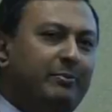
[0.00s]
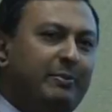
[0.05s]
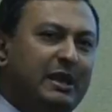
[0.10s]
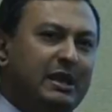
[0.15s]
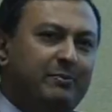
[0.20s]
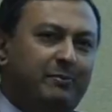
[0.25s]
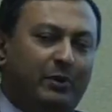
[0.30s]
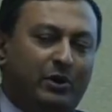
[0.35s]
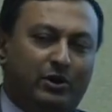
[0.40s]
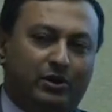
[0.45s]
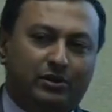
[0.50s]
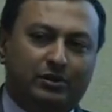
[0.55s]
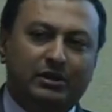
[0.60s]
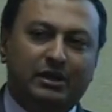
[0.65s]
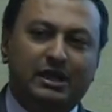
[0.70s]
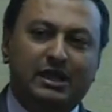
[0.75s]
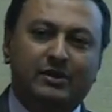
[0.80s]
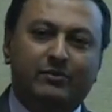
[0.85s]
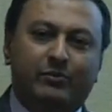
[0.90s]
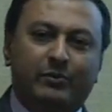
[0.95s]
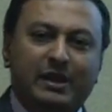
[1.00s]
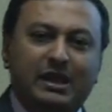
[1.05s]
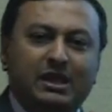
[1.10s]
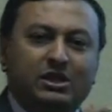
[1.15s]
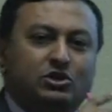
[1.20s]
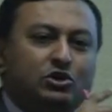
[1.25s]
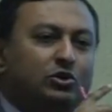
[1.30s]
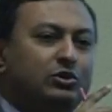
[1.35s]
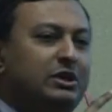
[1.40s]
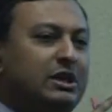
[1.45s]
people, if we
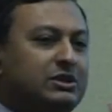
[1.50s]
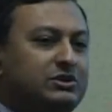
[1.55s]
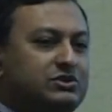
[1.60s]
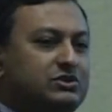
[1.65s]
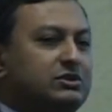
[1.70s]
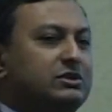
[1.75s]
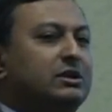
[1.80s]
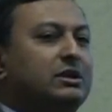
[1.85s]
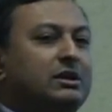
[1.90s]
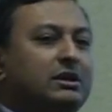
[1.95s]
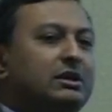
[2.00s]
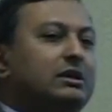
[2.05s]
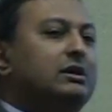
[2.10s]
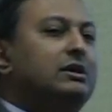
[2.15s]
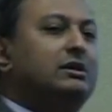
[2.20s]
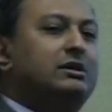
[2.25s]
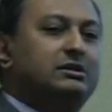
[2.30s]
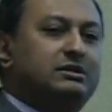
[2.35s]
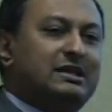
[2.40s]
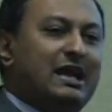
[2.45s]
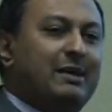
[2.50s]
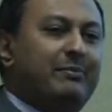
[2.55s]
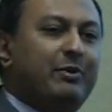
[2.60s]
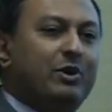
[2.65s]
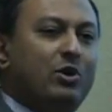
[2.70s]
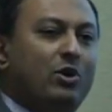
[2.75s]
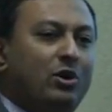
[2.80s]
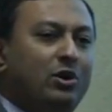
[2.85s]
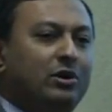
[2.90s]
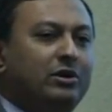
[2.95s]
do this type of
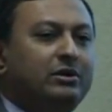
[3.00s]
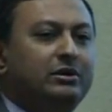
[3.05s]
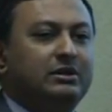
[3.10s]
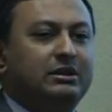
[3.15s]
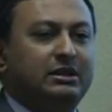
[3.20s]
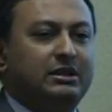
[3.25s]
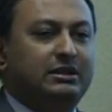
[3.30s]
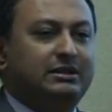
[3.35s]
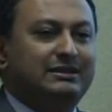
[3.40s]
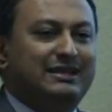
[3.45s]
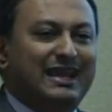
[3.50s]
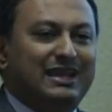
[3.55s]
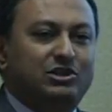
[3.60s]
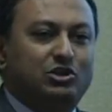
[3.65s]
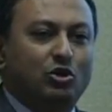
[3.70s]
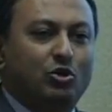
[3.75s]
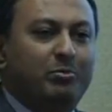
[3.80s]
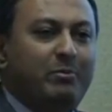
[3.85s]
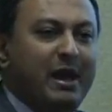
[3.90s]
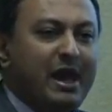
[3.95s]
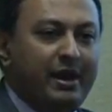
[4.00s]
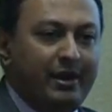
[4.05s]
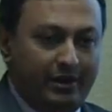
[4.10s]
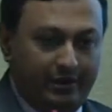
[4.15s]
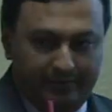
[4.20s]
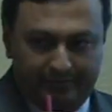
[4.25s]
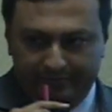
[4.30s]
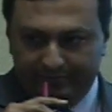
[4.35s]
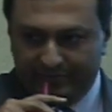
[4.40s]
goal, they do better.